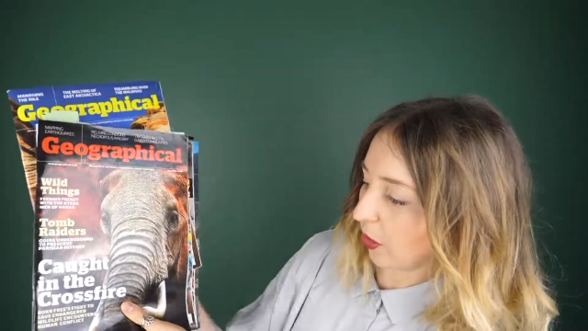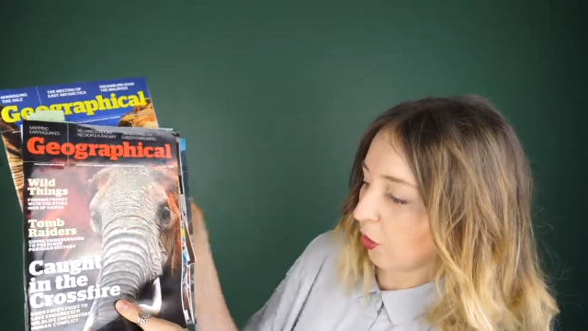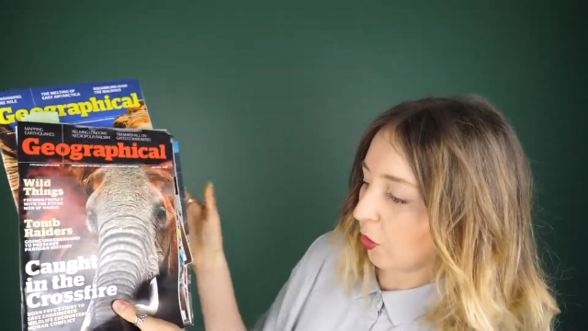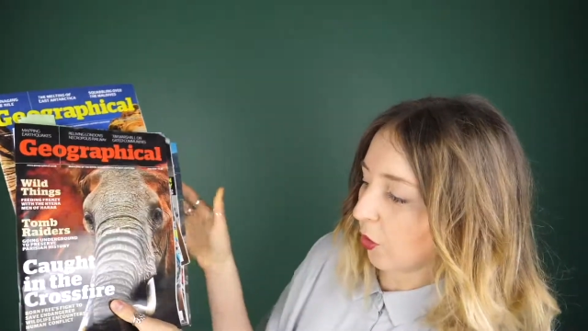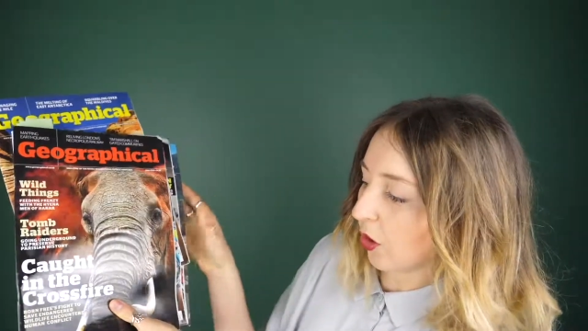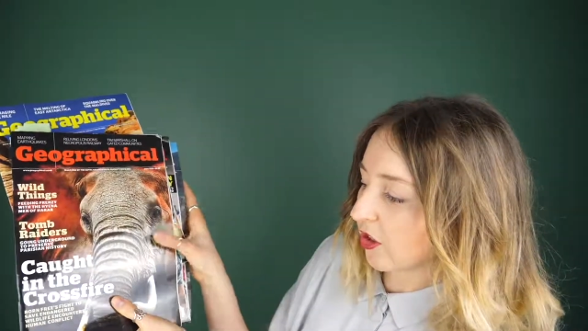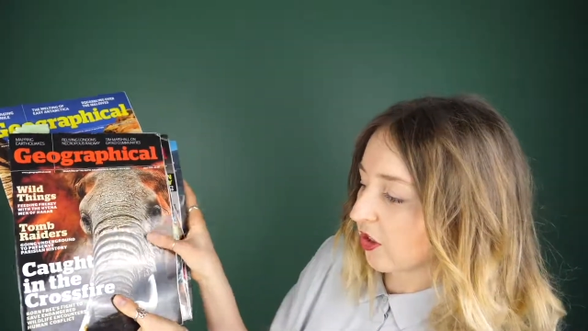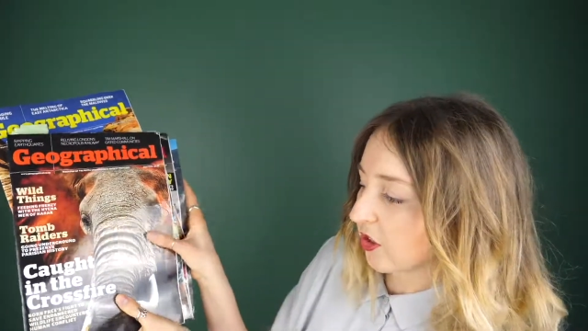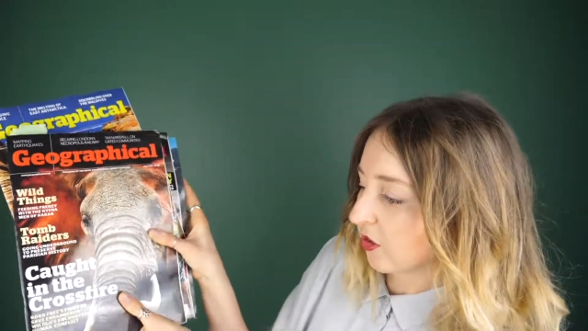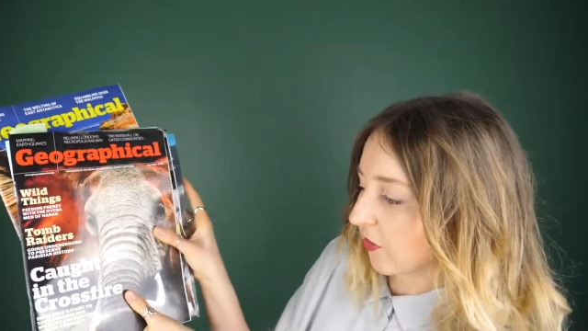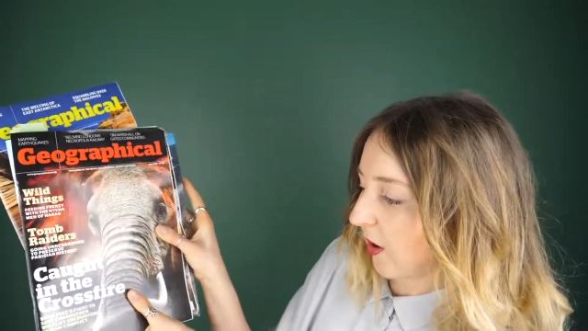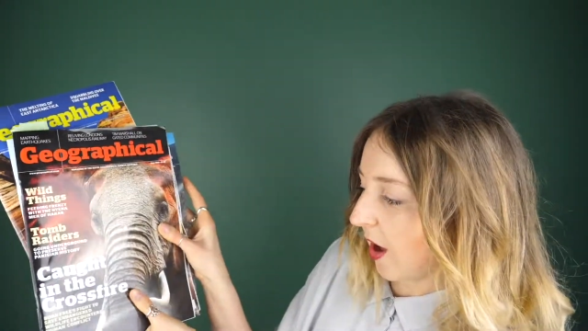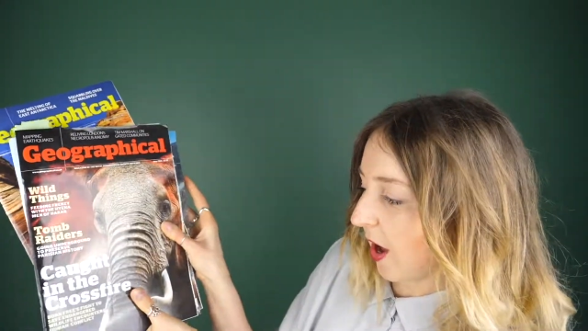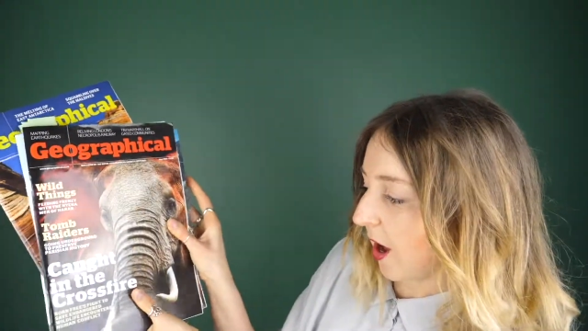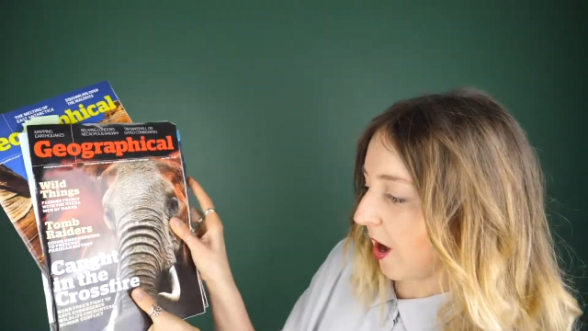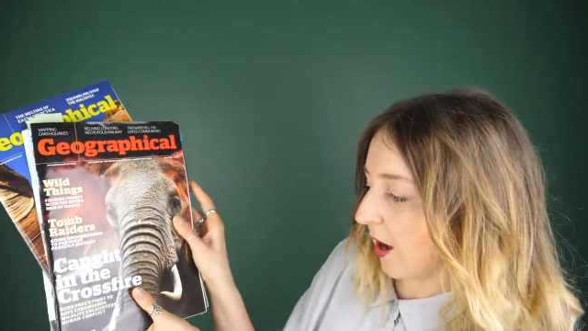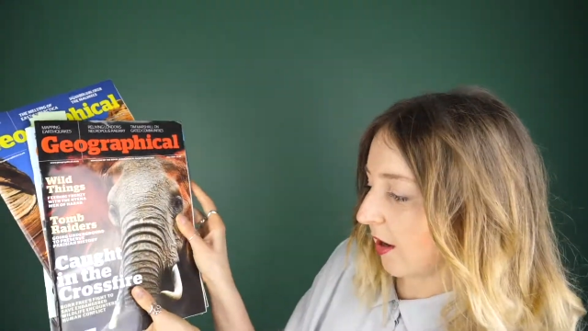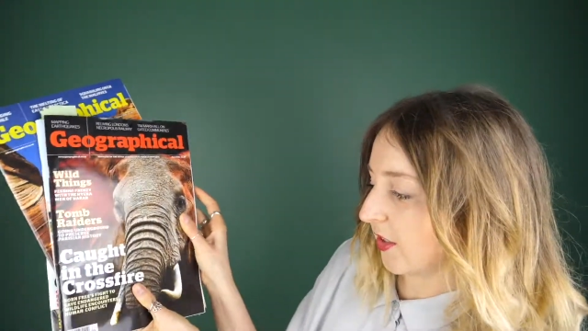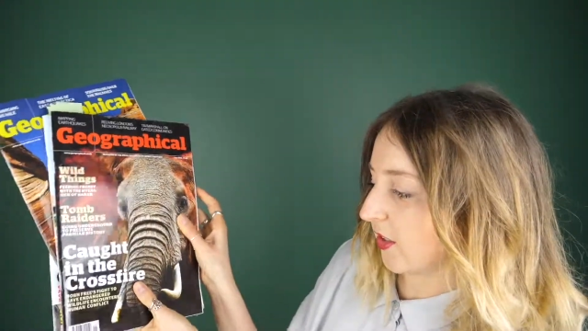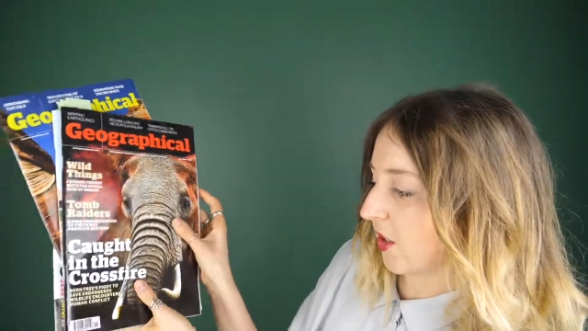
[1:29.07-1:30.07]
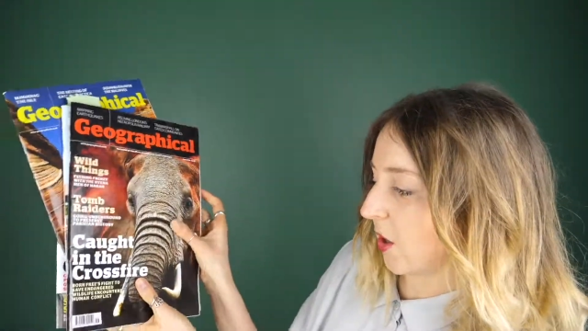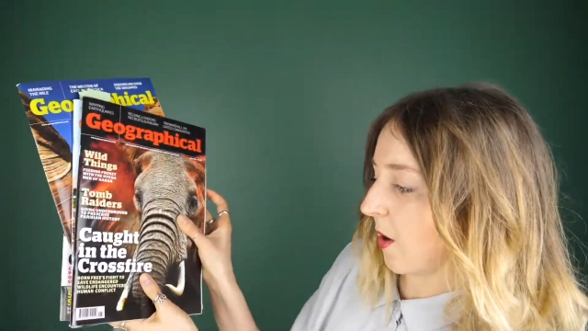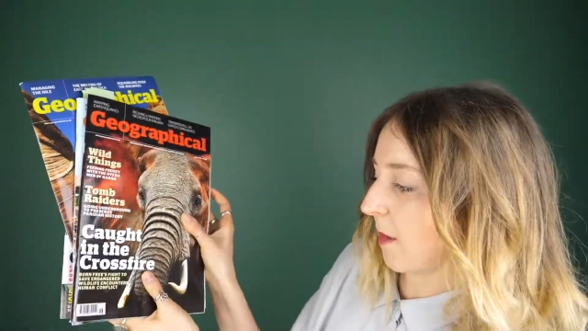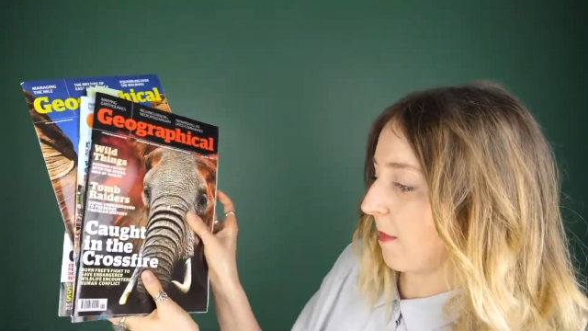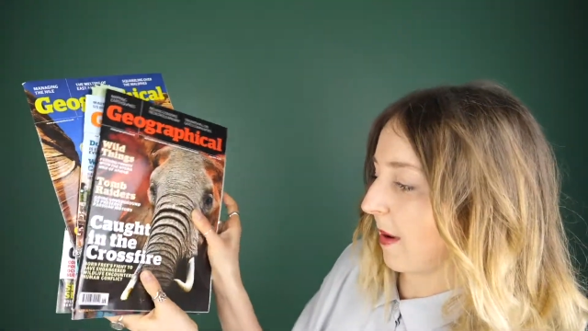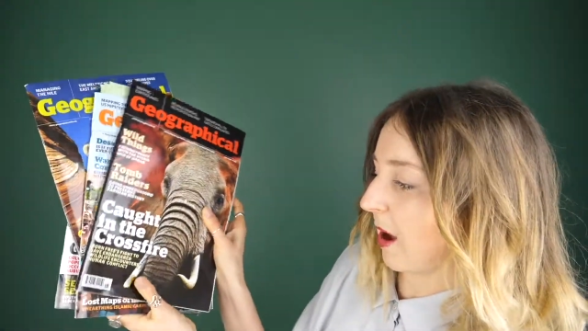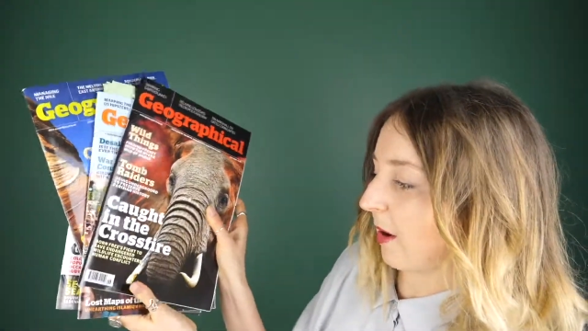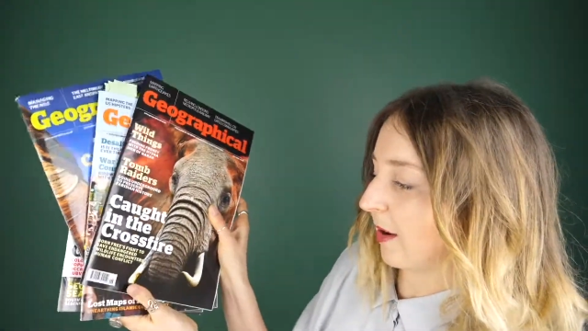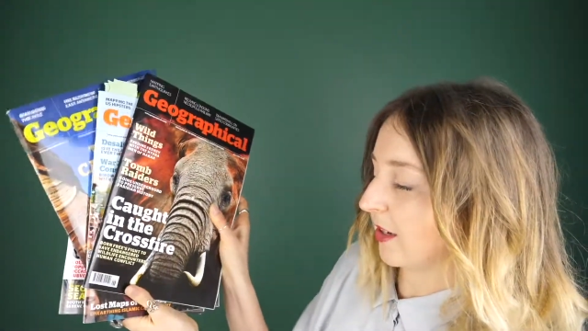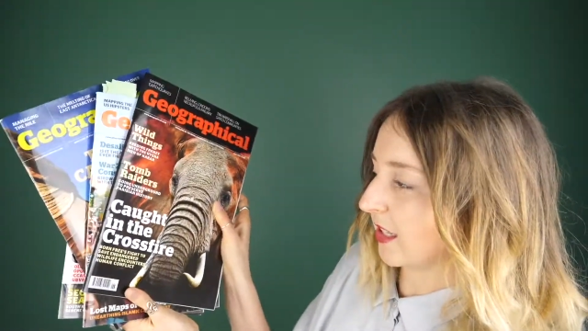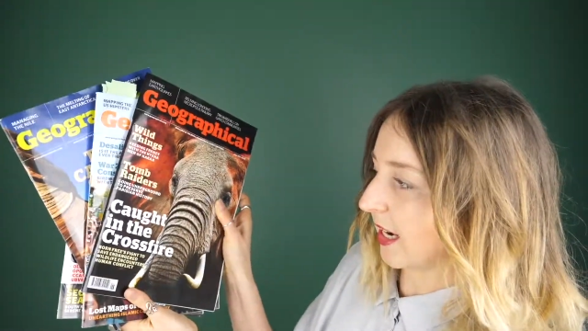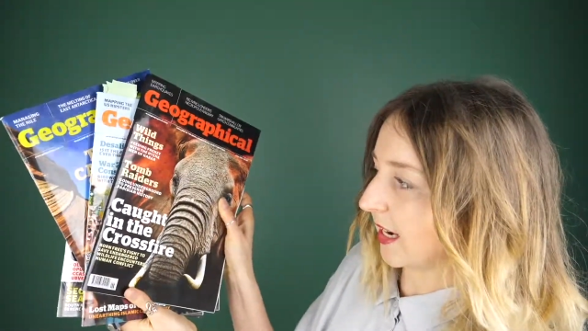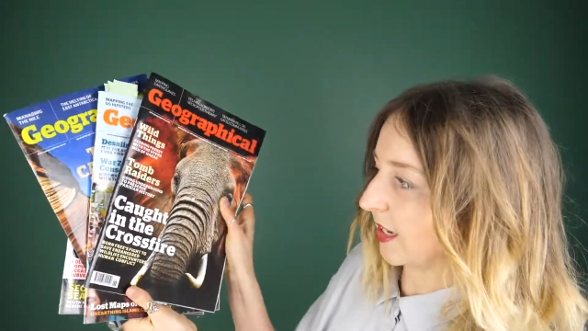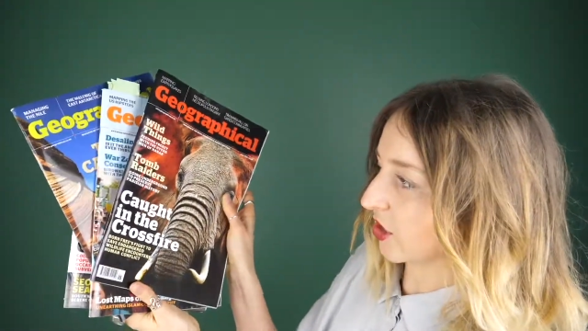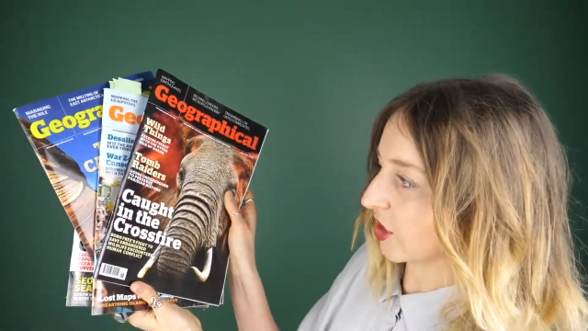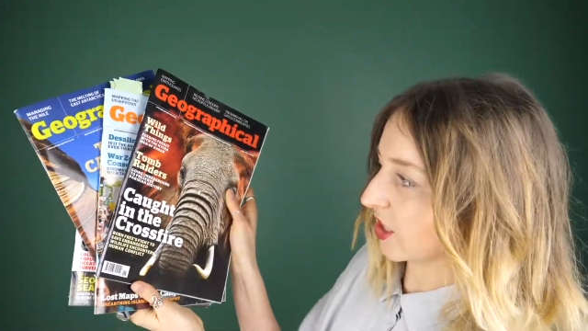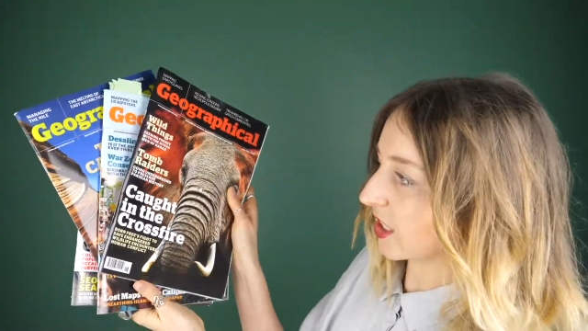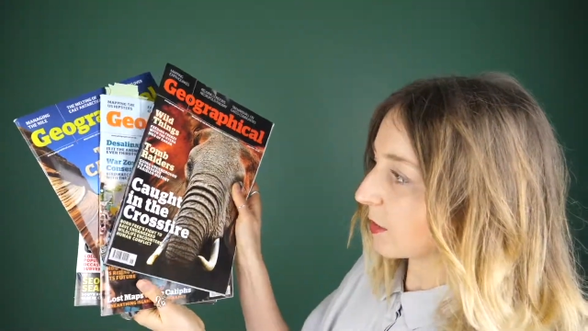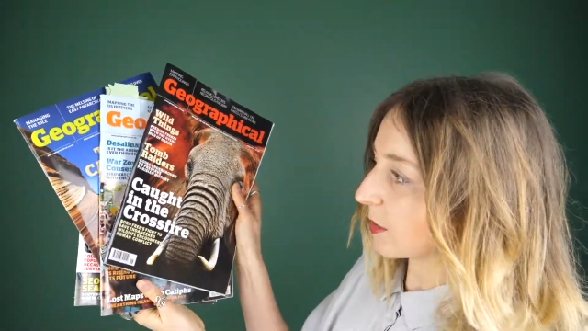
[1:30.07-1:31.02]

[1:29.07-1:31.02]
crossfire, so about endangered